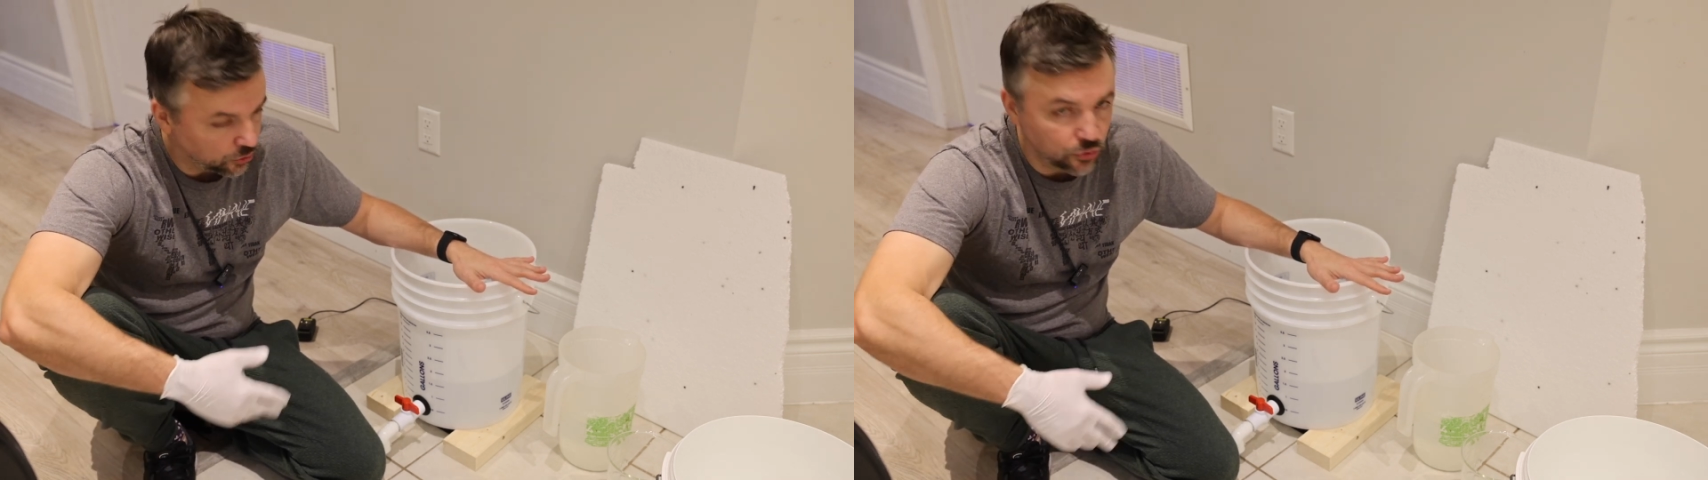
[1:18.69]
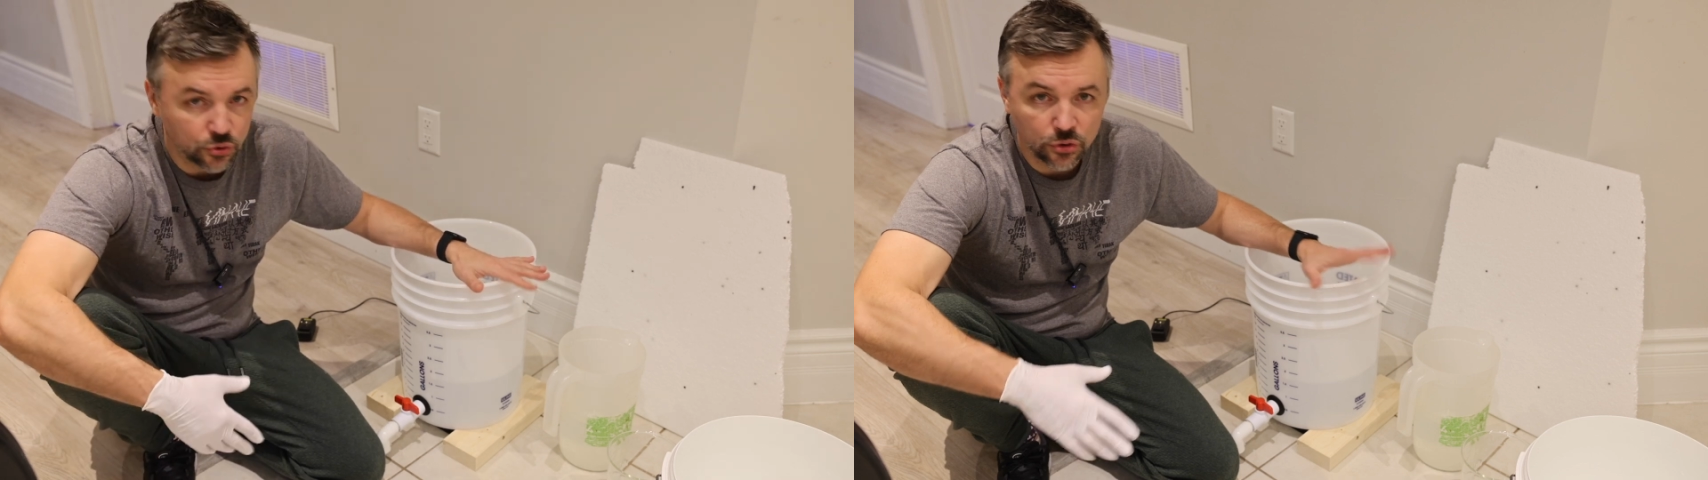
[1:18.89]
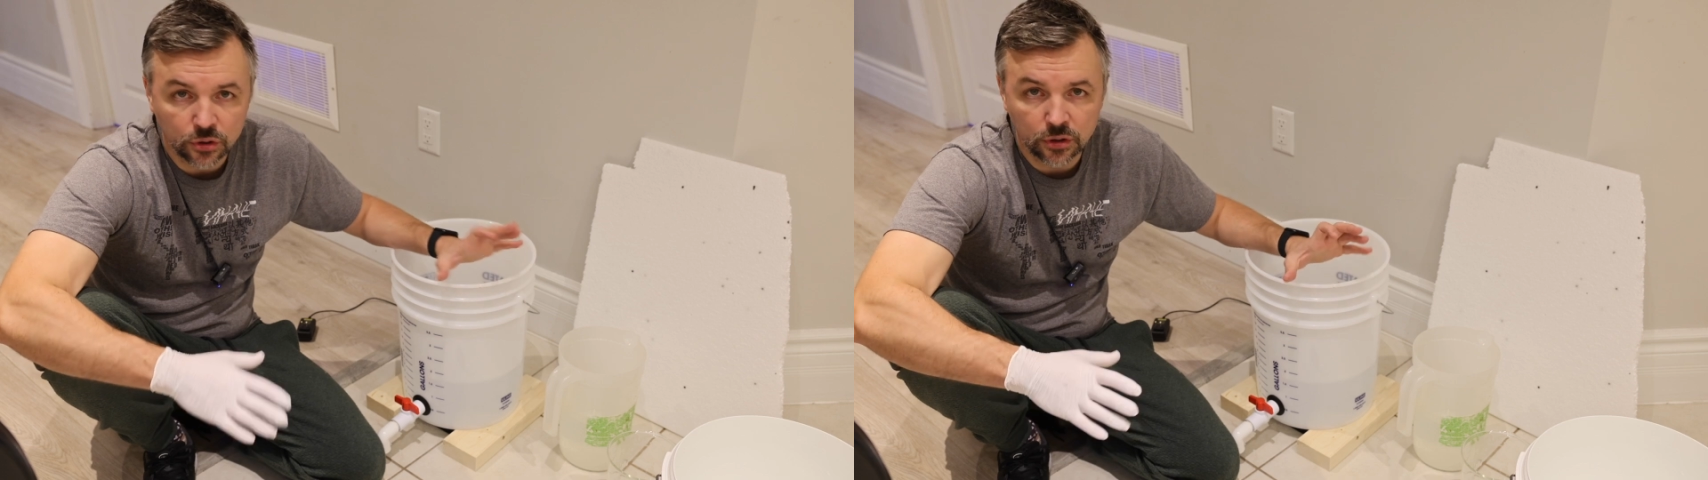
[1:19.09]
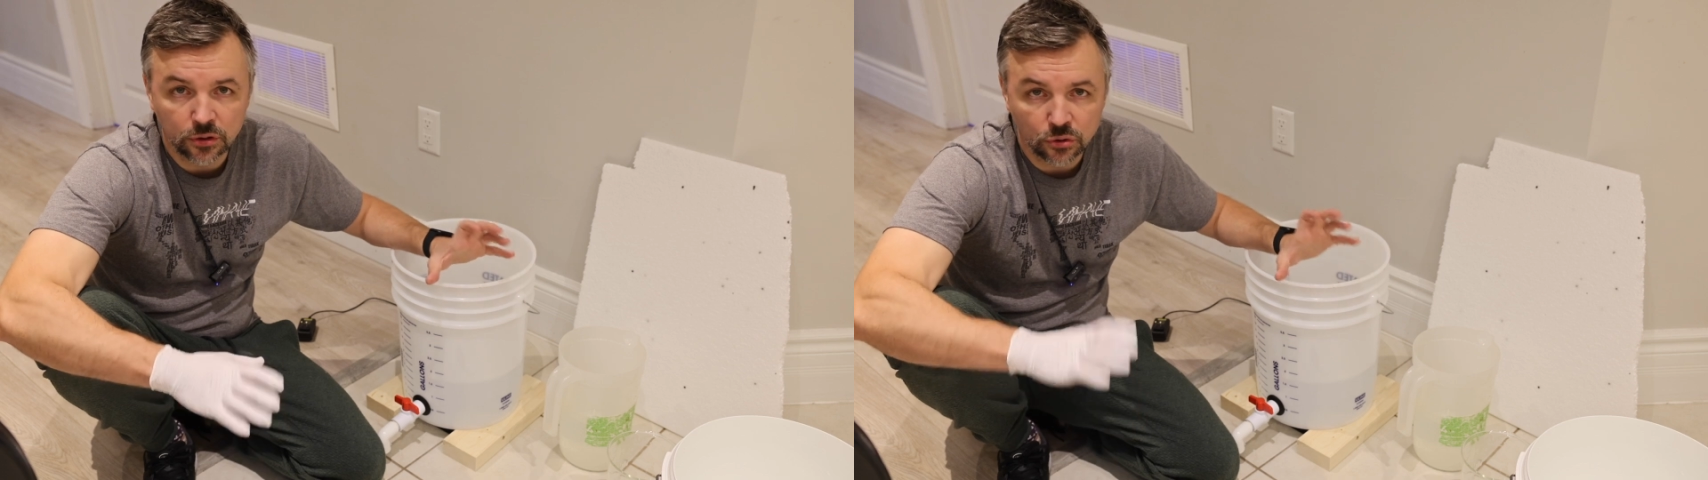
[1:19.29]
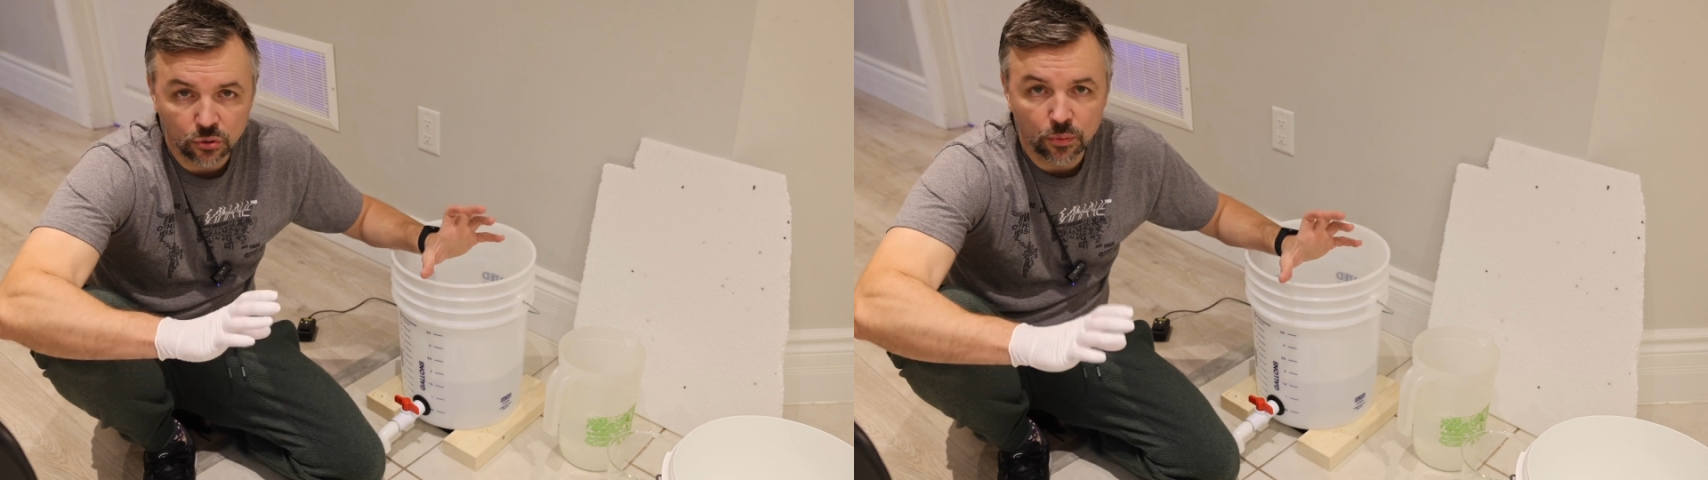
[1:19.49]
dose
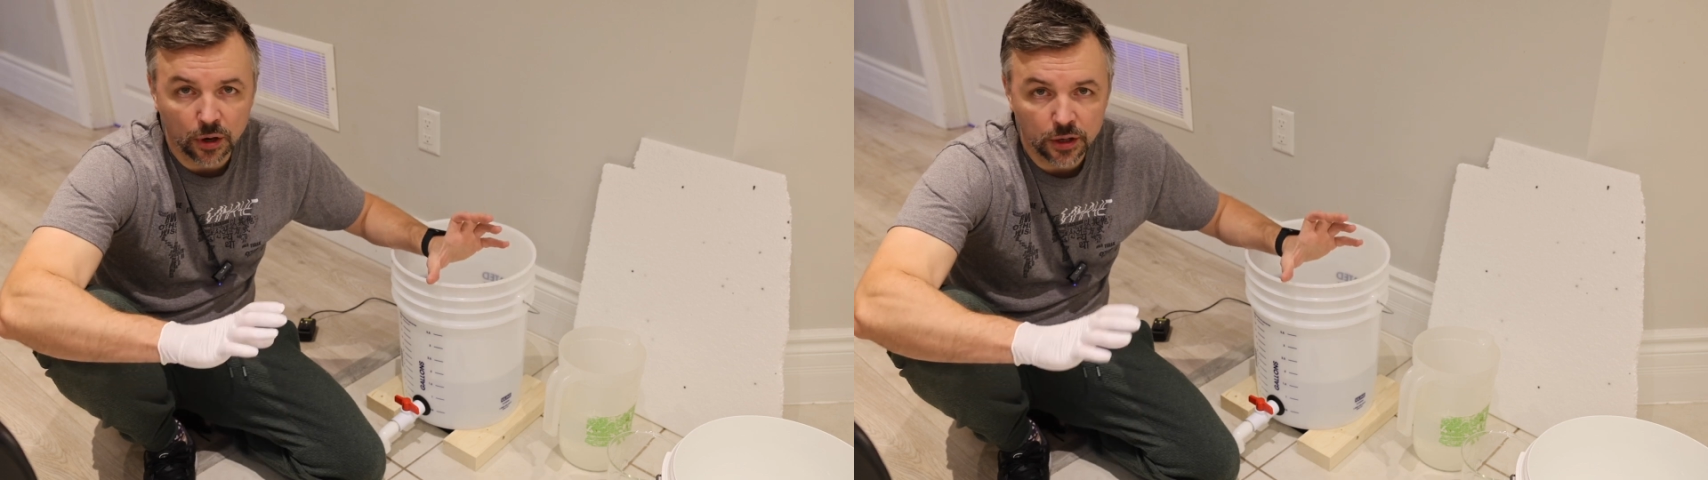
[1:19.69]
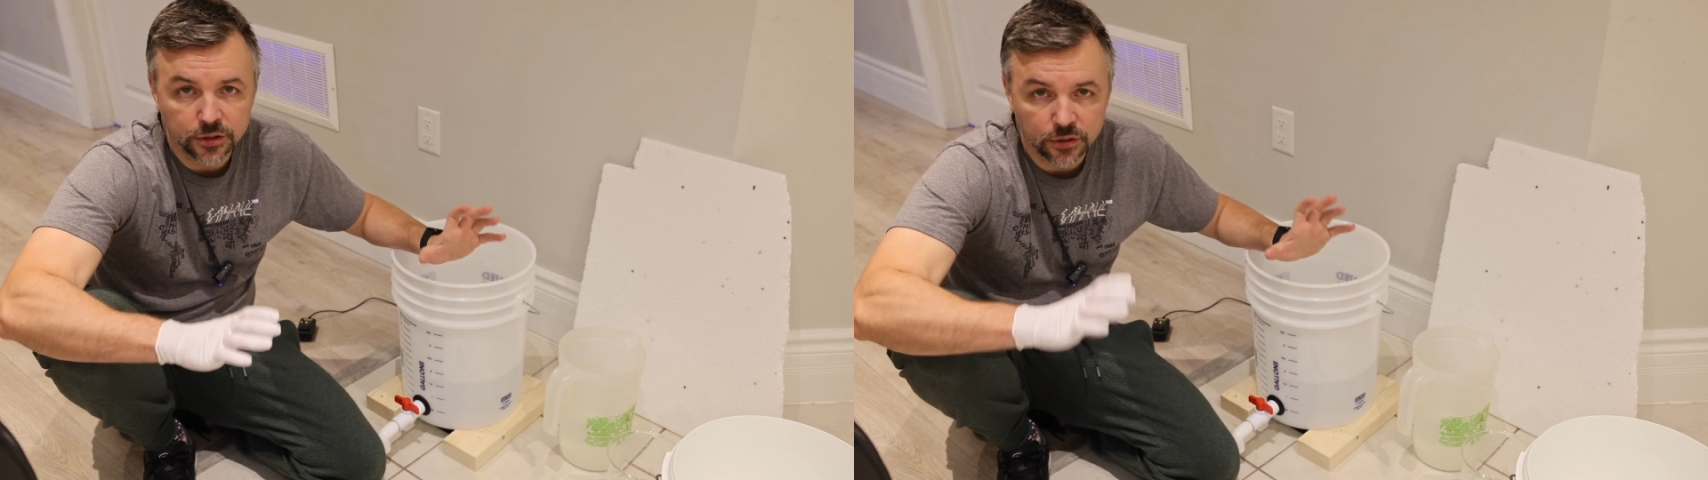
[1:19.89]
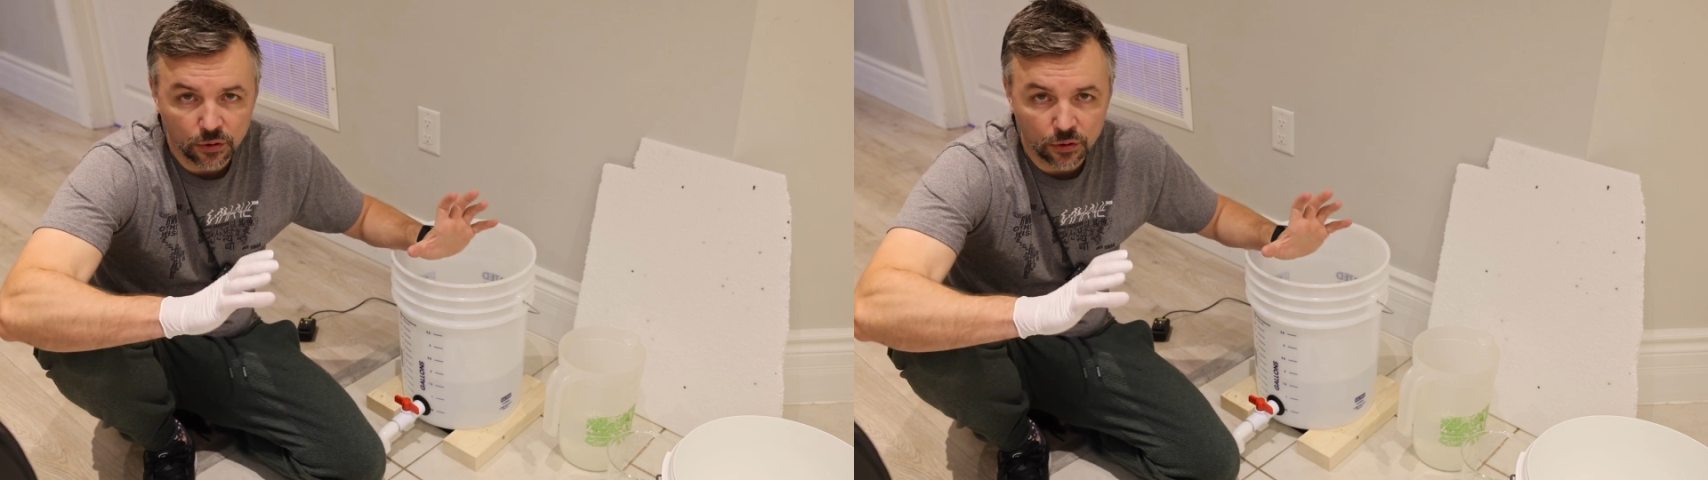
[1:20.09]
usually 2 parts